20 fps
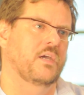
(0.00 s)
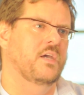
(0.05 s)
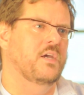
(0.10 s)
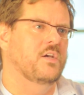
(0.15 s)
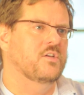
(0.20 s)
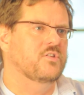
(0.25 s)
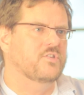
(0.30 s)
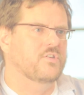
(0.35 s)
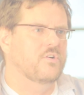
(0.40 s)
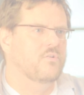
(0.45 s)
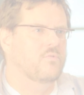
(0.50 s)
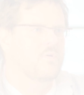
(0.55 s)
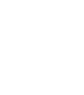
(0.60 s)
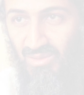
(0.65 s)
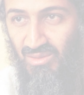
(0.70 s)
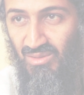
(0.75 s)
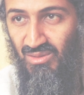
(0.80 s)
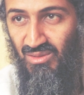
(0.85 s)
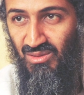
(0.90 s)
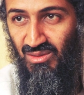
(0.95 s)
So
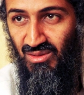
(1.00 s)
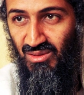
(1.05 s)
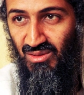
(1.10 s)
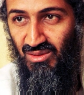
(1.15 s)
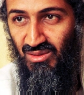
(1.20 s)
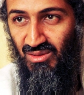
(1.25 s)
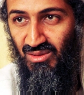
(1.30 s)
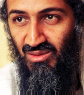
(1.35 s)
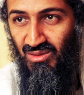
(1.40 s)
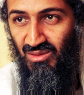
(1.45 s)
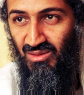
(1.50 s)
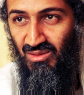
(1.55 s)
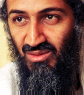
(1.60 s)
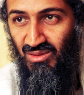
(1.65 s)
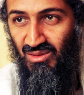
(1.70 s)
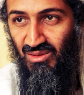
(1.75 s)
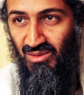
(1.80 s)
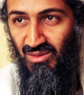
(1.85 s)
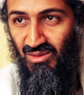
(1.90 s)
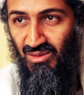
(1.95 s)
imagine it's
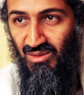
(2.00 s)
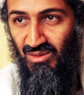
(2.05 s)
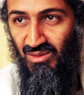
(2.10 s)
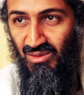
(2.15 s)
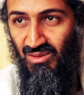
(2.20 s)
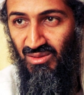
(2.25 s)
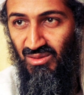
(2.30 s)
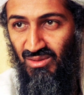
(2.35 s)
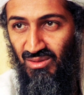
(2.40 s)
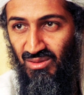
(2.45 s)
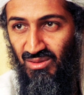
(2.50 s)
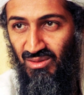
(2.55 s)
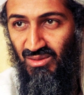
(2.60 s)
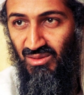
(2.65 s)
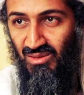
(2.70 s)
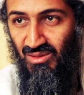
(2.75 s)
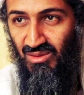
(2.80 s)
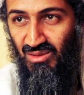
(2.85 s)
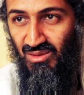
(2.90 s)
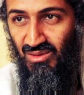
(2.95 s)
2001, and
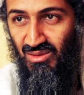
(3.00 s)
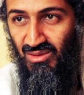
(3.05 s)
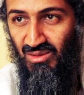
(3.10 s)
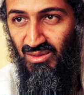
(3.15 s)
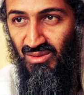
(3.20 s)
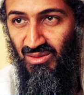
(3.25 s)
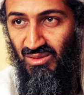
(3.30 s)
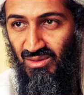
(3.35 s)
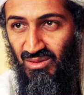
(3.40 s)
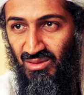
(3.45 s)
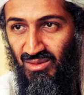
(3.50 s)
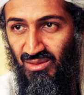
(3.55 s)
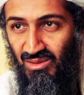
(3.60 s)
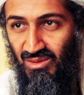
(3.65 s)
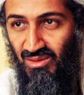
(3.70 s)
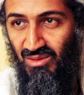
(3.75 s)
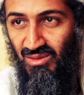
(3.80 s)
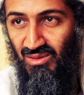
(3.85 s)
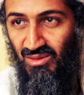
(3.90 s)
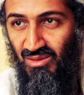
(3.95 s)
you ask Americans,
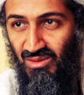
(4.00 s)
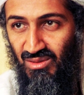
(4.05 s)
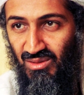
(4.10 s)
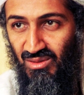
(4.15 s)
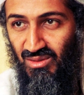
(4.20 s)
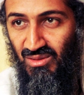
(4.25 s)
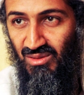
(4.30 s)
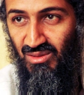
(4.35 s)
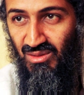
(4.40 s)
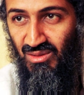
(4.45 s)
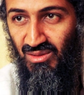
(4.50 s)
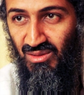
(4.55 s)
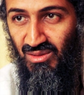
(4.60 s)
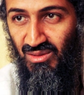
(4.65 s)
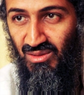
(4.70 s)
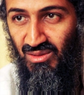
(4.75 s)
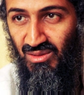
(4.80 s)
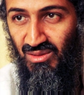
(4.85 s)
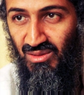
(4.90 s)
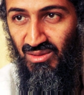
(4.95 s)
do you feel
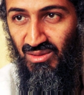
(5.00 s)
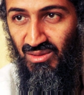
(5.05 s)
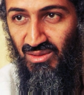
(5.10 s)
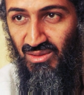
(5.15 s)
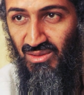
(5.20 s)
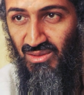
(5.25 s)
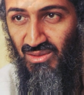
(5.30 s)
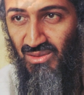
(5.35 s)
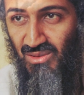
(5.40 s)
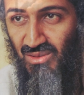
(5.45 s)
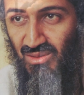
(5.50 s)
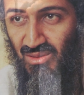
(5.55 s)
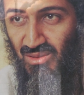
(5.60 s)
sympathy towards